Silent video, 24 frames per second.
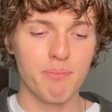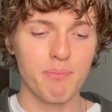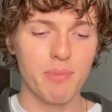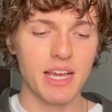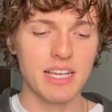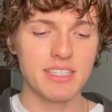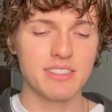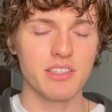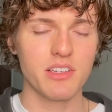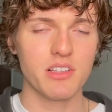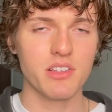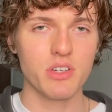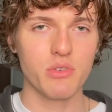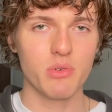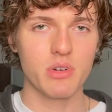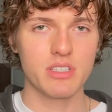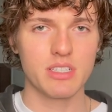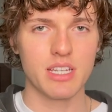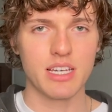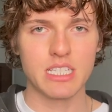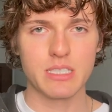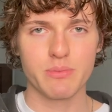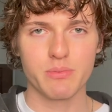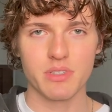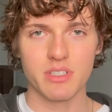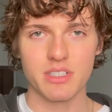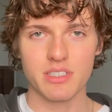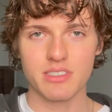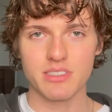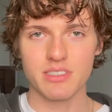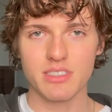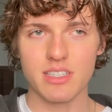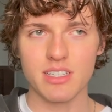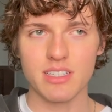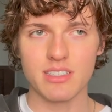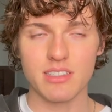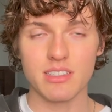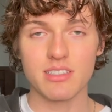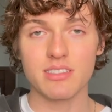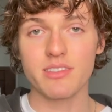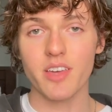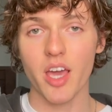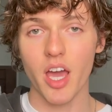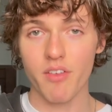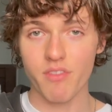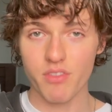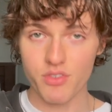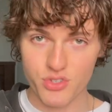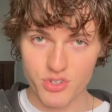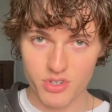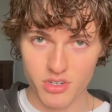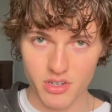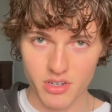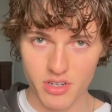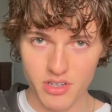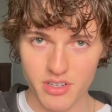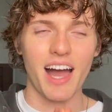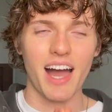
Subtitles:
Basically what takes place is a scavenger hunt.